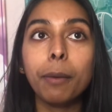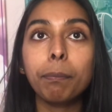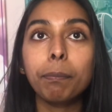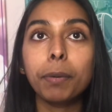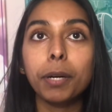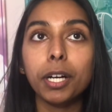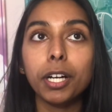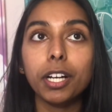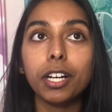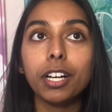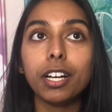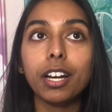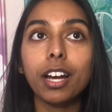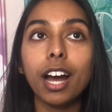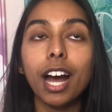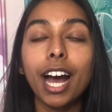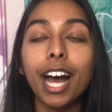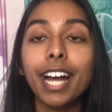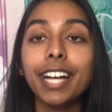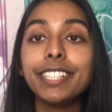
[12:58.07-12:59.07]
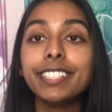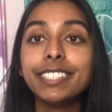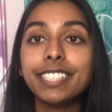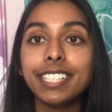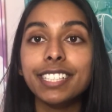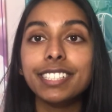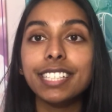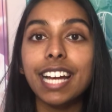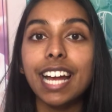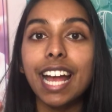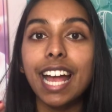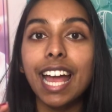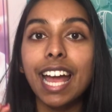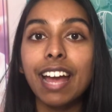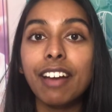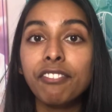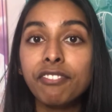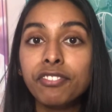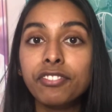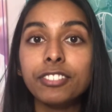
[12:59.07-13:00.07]
but i did
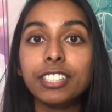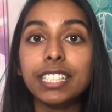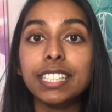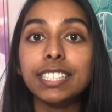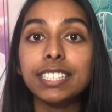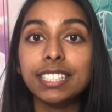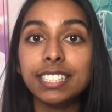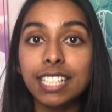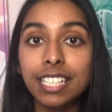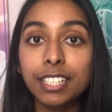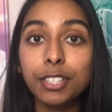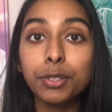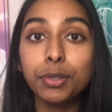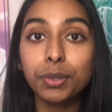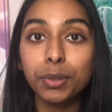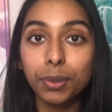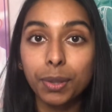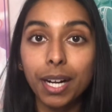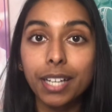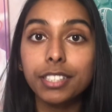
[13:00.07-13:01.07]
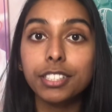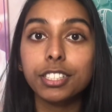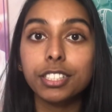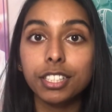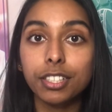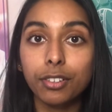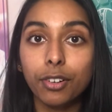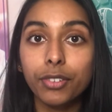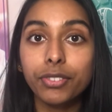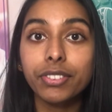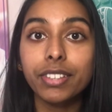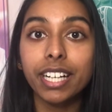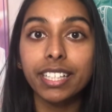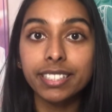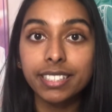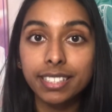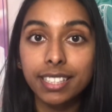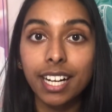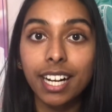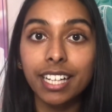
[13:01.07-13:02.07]
every single question on that
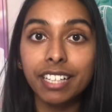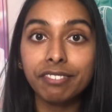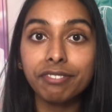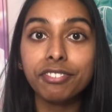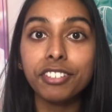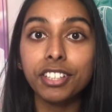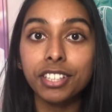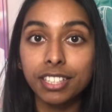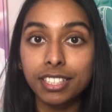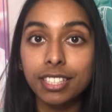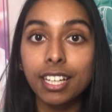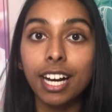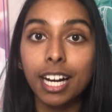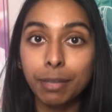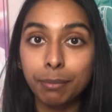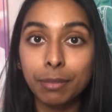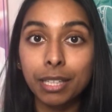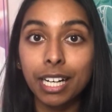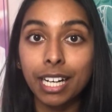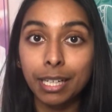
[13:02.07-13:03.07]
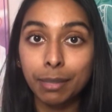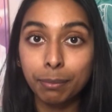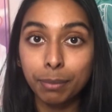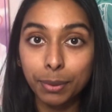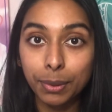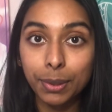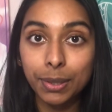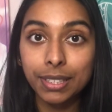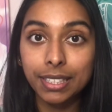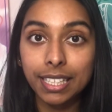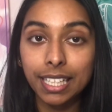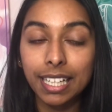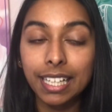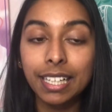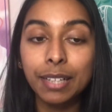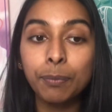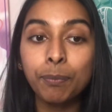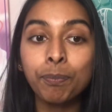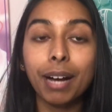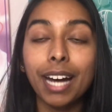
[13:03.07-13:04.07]
site for the time that i bought
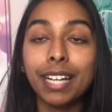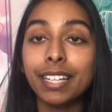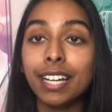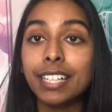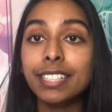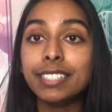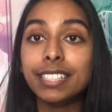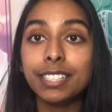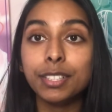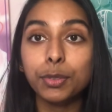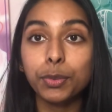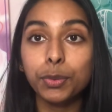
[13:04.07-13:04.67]
it and i did